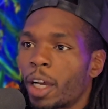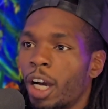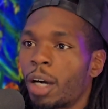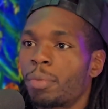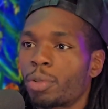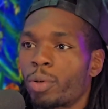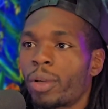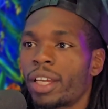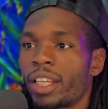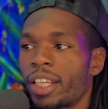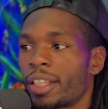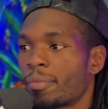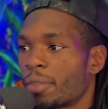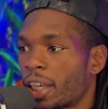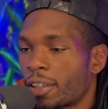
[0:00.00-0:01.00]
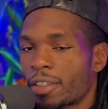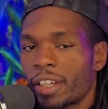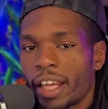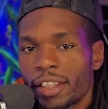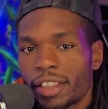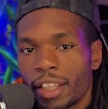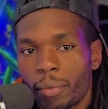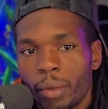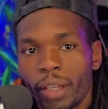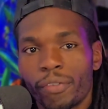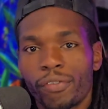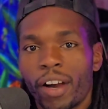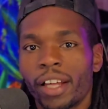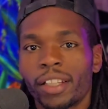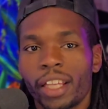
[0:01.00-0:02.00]
upgraded internet that we
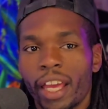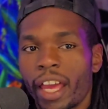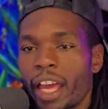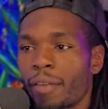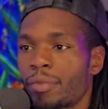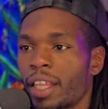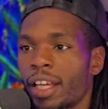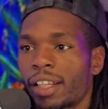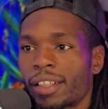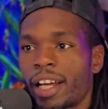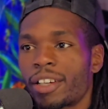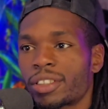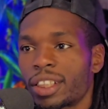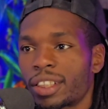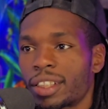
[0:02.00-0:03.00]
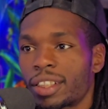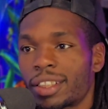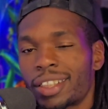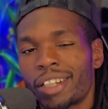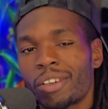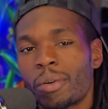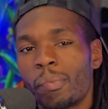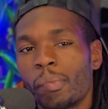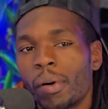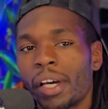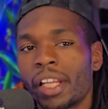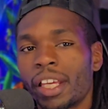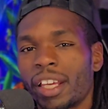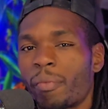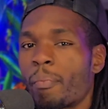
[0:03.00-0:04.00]
finally have that allows us to settle
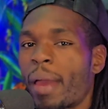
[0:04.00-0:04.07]
money,